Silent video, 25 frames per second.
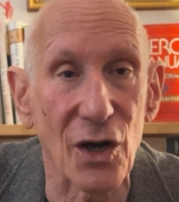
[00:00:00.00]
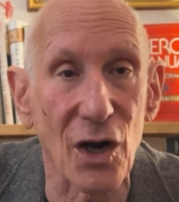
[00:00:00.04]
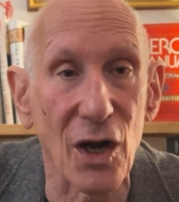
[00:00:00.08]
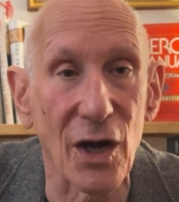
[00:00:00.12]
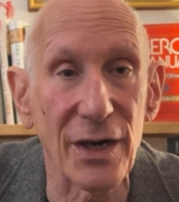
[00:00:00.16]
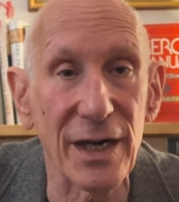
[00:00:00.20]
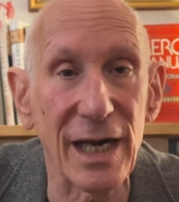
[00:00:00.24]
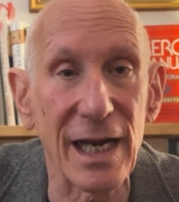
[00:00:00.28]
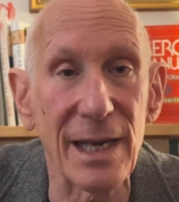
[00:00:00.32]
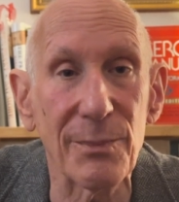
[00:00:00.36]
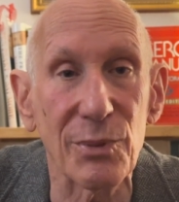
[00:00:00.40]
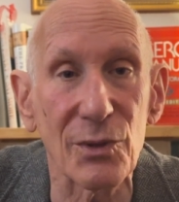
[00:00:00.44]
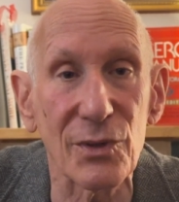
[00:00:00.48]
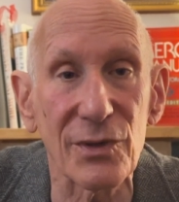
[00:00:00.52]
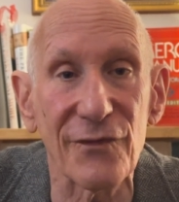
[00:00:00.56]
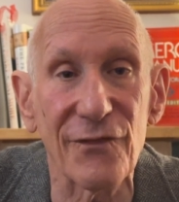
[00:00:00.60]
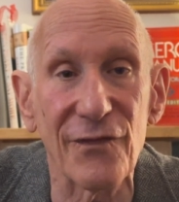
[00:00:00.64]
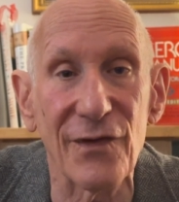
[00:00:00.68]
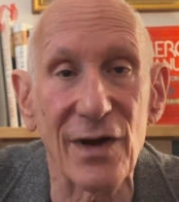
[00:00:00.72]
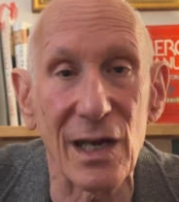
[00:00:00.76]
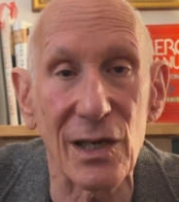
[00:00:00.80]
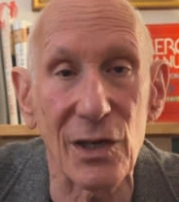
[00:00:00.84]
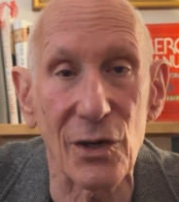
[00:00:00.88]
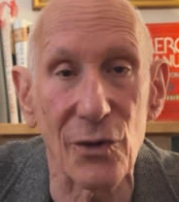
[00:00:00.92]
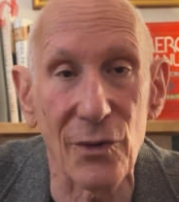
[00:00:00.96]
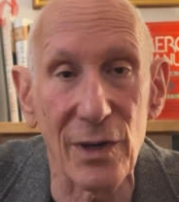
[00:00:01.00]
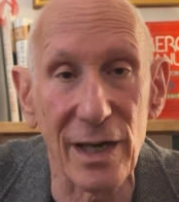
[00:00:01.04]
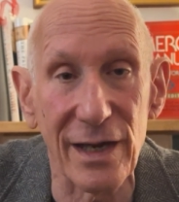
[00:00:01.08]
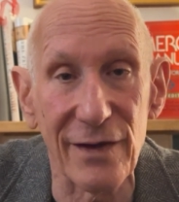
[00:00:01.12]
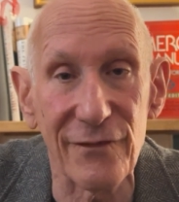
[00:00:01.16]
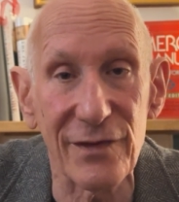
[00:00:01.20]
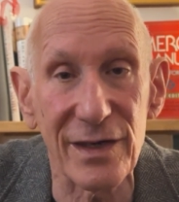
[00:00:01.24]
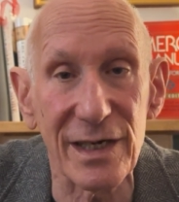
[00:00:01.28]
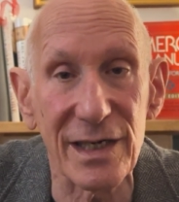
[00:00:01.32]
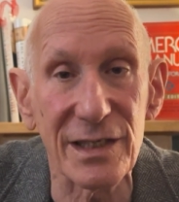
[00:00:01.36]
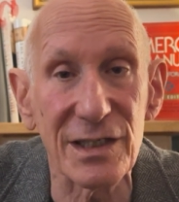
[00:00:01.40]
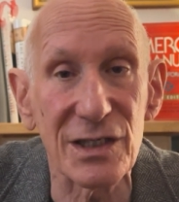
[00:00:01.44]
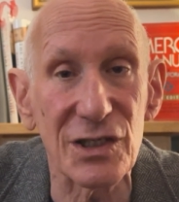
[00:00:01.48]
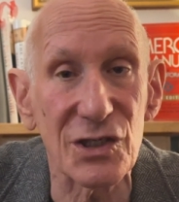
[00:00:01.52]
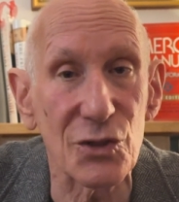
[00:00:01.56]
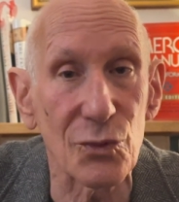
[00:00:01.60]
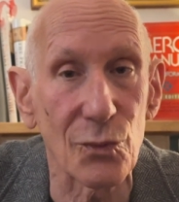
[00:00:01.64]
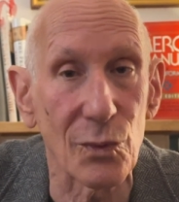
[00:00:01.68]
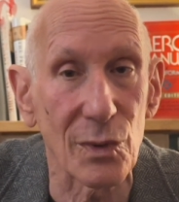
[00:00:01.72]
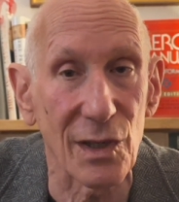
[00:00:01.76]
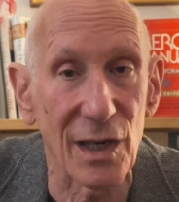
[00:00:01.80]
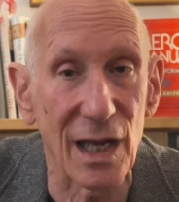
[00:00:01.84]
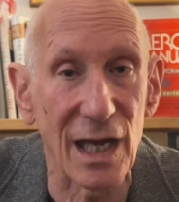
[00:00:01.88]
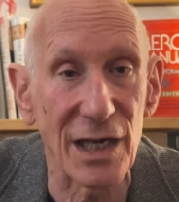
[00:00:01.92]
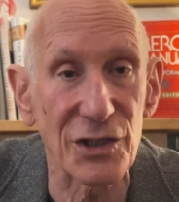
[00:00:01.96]
unable to follow evidence to a
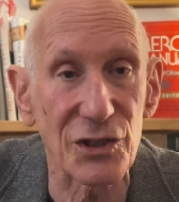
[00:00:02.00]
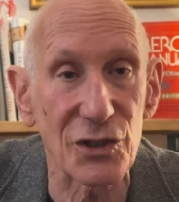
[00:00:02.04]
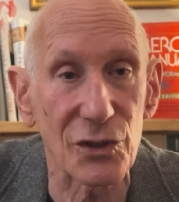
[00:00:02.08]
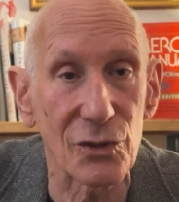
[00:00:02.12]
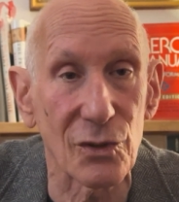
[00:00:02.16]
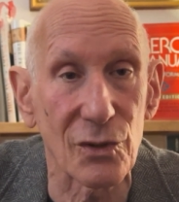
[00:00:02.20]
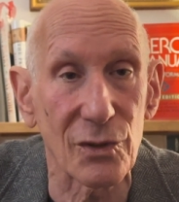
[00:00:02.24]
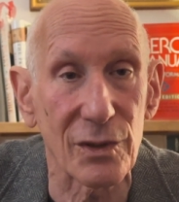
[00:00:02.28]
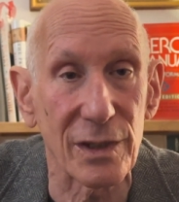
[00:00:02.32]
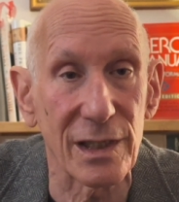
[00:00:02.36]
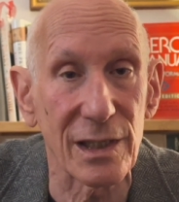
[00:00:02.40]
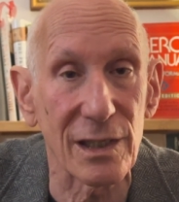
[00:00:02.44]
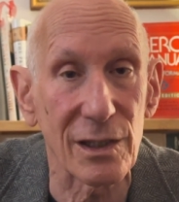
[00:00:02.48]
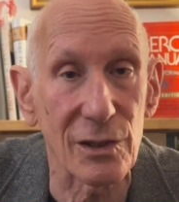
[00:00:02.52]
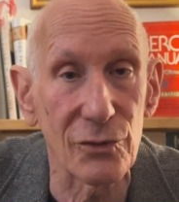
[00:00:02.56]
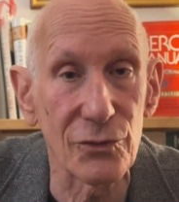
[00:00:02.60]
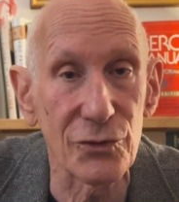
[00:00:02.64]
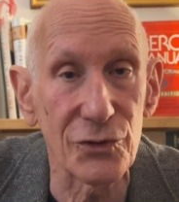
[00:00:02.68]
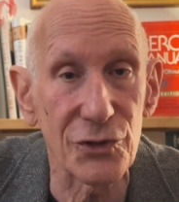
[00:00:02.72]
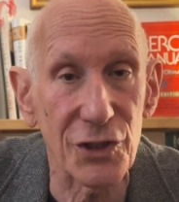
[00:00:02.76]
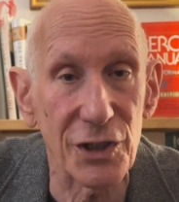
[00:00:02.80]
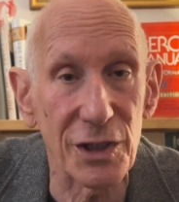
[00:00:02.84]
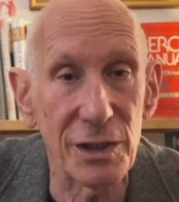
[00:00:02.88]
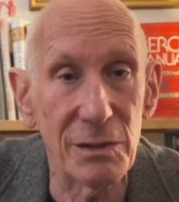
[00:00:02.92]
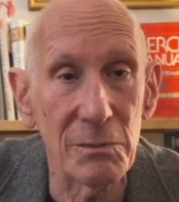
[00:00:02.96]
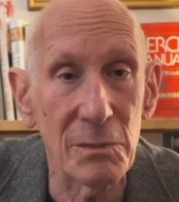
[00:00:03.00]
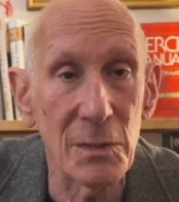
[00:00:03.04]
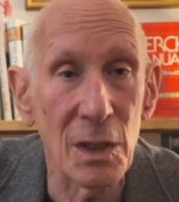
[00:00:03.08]
logical conclusion